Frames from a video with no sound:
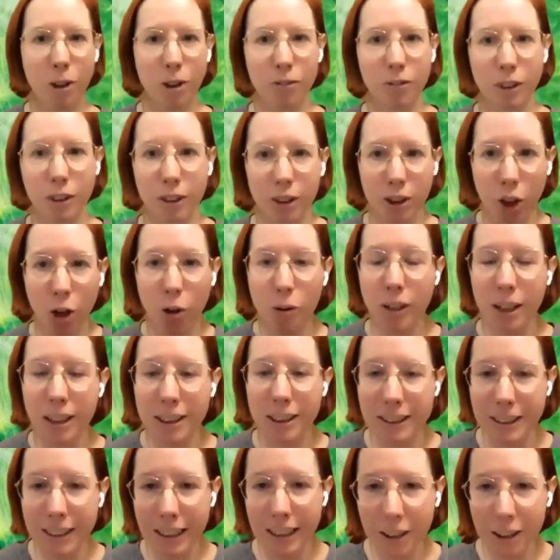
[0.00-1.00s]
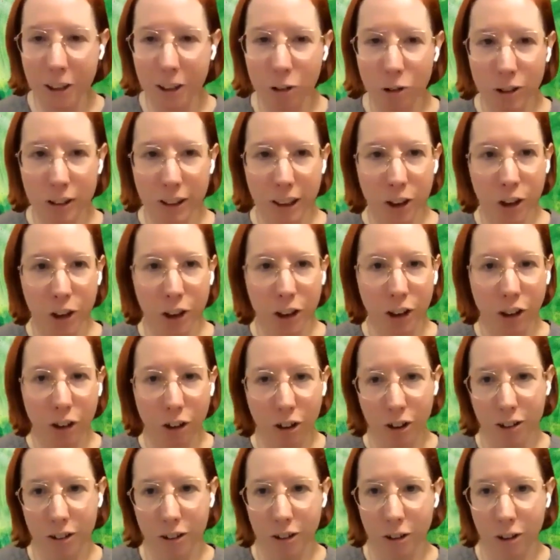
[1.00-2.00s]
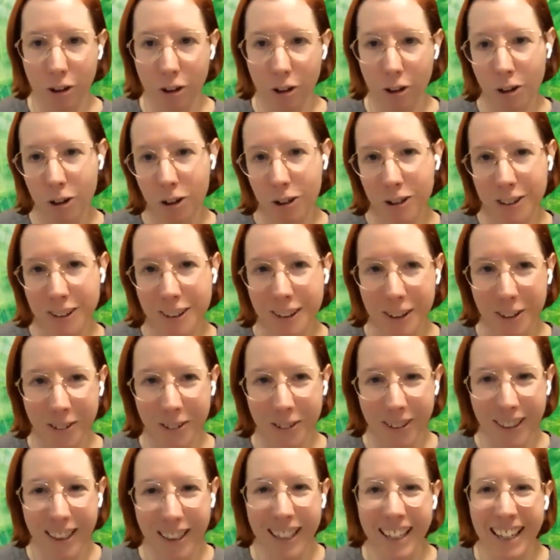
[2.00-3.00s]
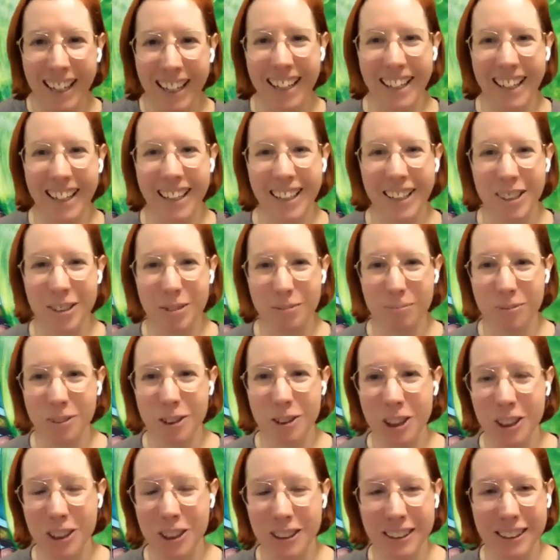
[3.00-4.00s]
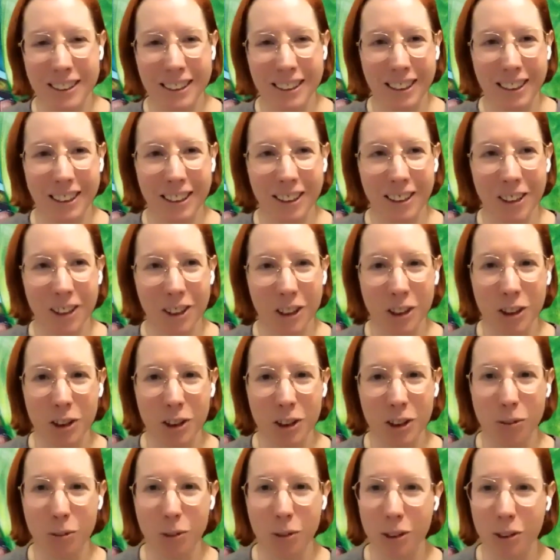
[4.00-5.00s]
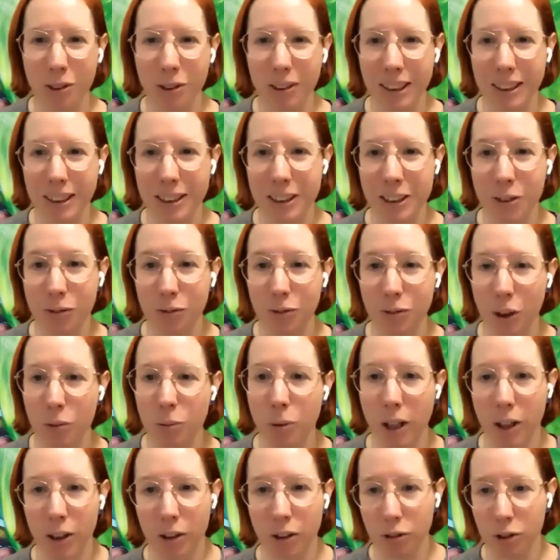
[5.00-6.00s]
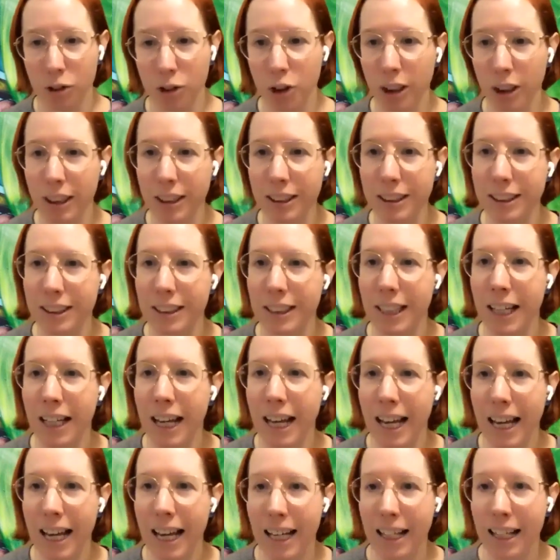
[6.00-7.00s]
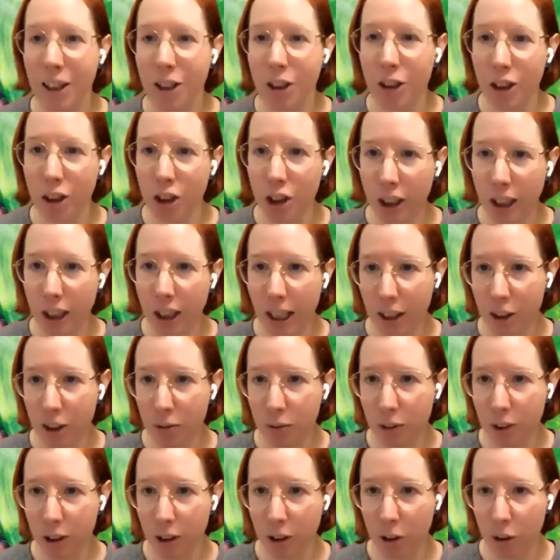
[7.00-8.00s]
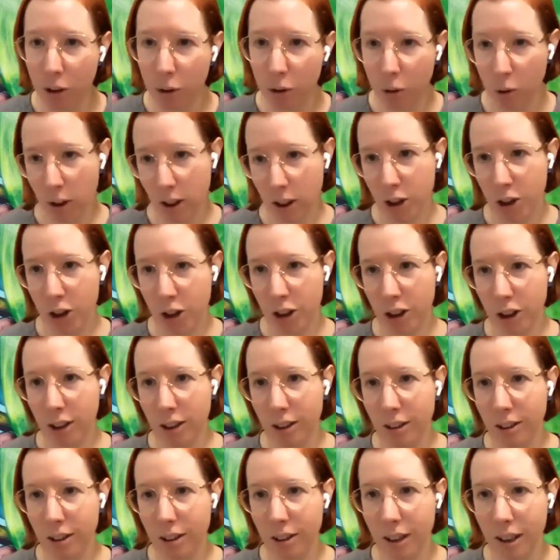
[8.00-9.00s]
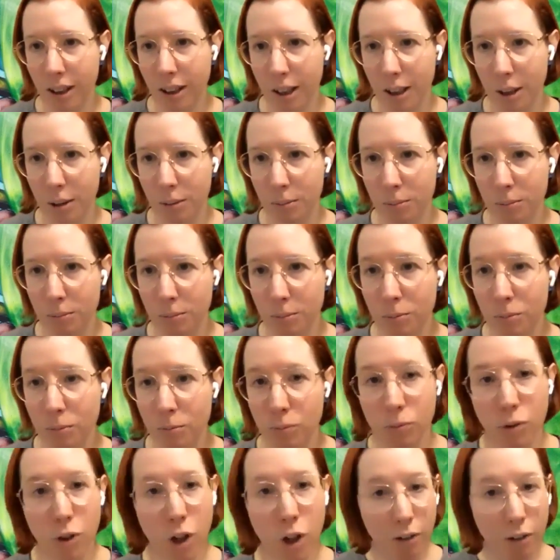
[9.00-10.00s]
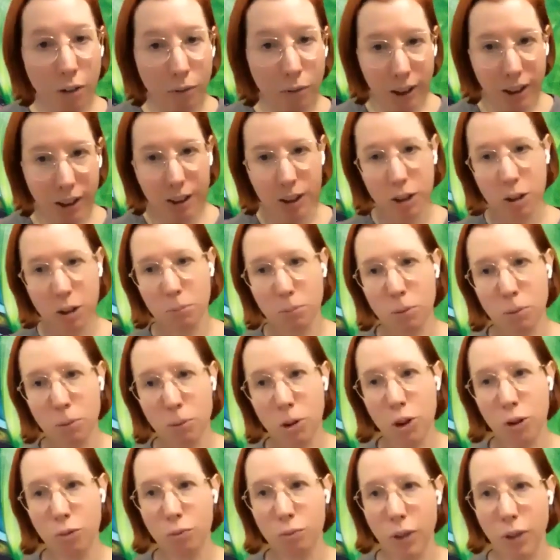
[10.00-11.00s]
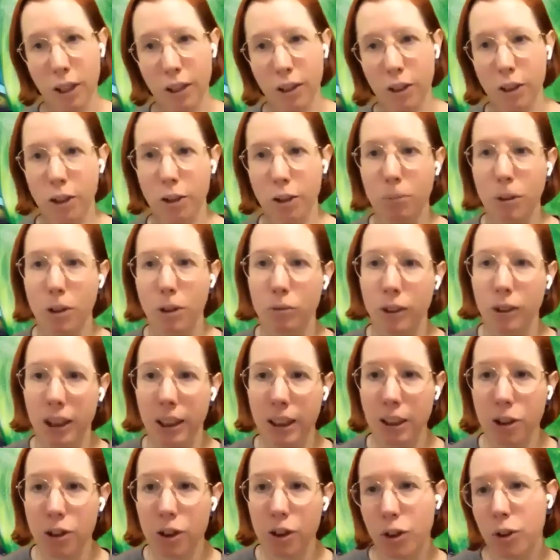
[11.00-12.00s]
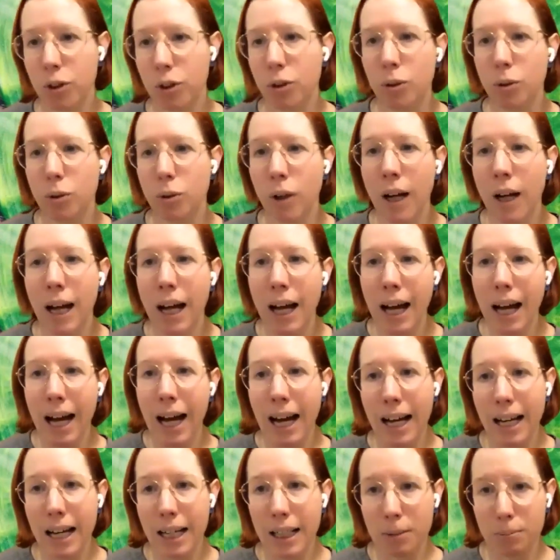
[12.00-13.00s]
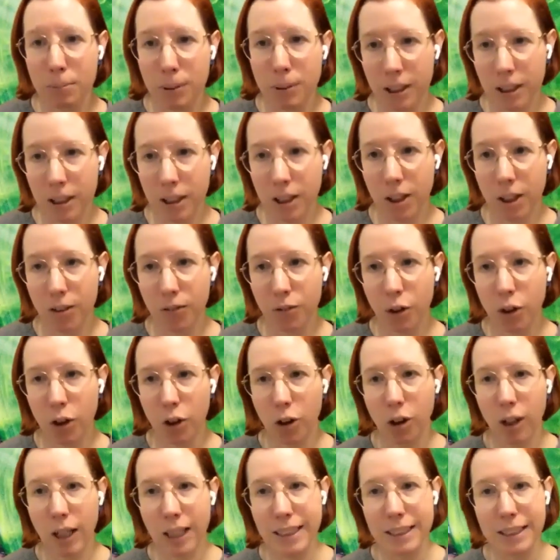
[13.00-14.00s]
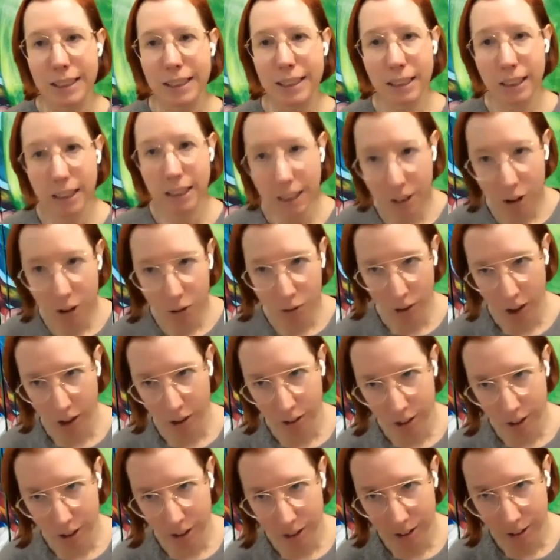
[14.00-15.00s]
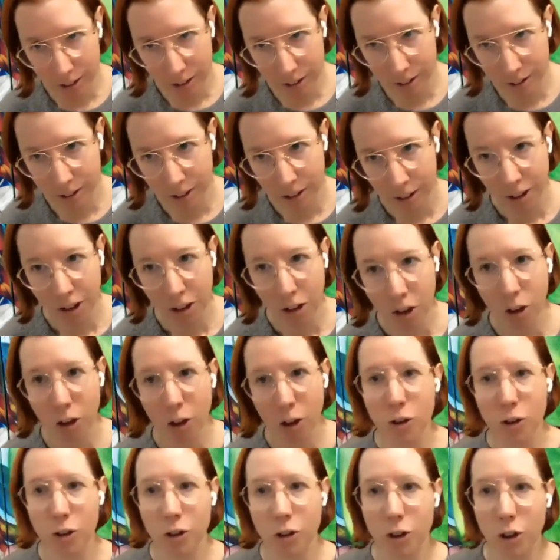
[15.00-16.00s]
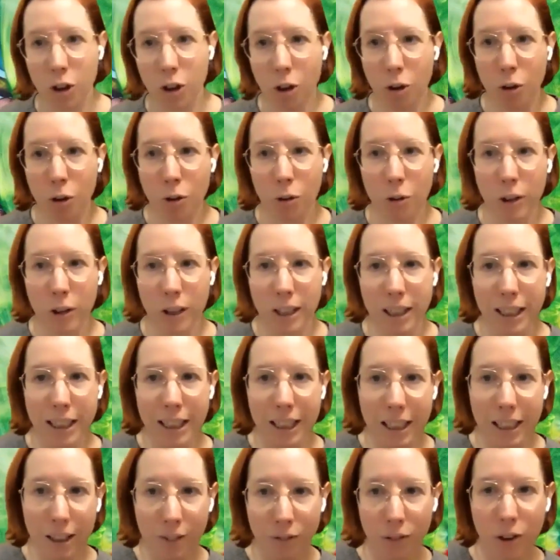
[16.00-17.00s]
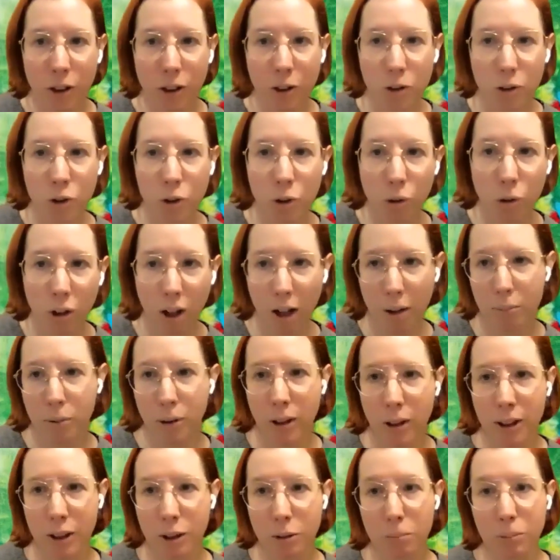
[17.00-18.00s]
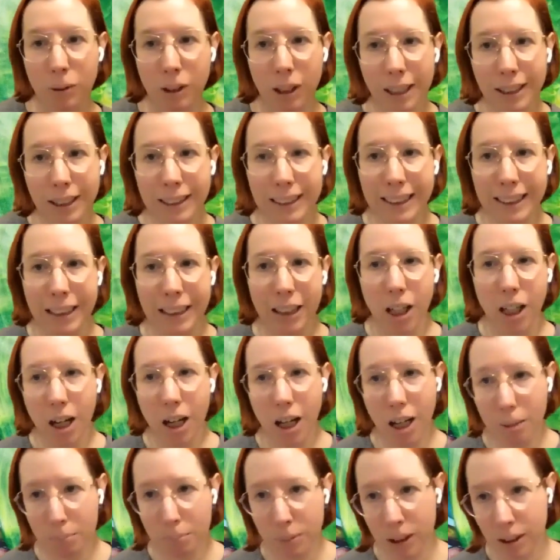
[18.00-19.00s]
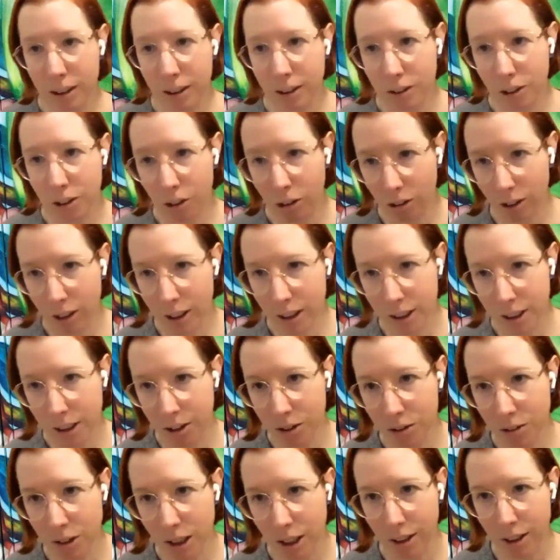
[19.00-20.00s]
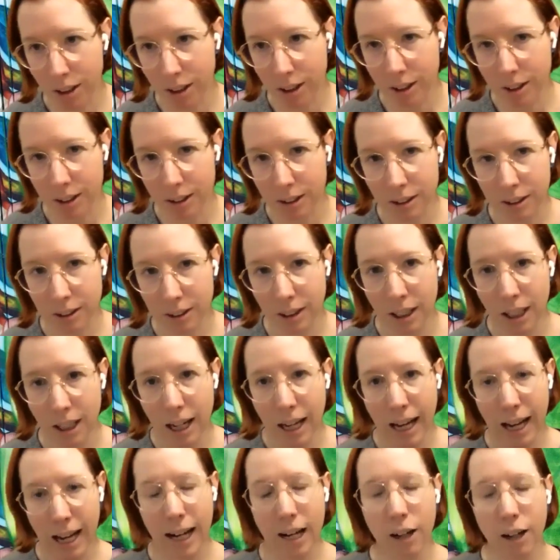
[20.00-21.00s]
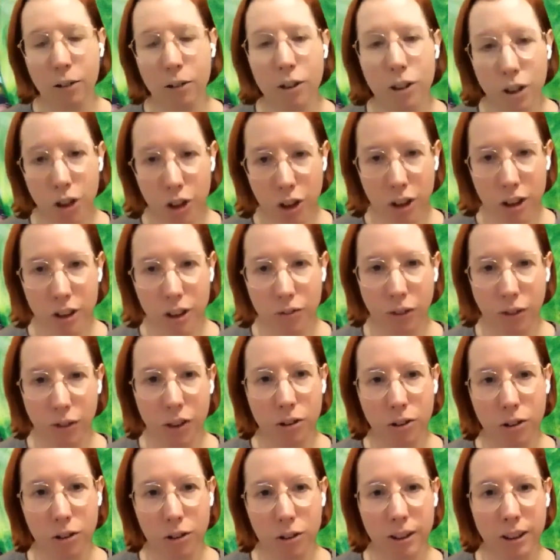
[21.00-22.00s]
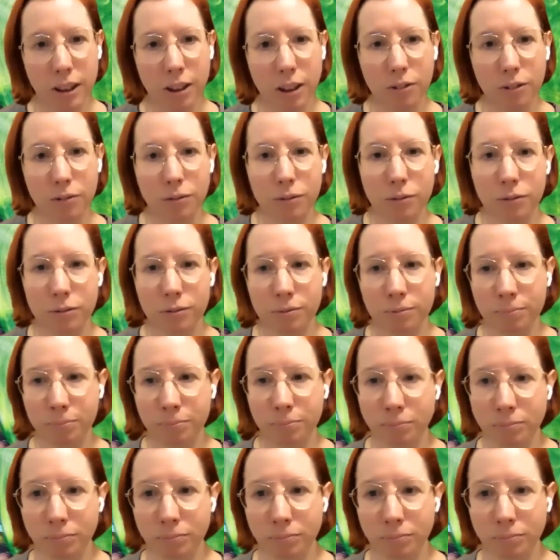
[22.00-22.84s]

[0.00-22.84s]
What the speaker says: Perfect. Oh, and I see Eleanor is actually on the call. So she's the one who leads the Run Wild retreats. And actually, she had a really good question, not relating to merchant record, but relating to IP of her itineraries. So if another tour operator blindly copies her itineraries, how can she defend herself?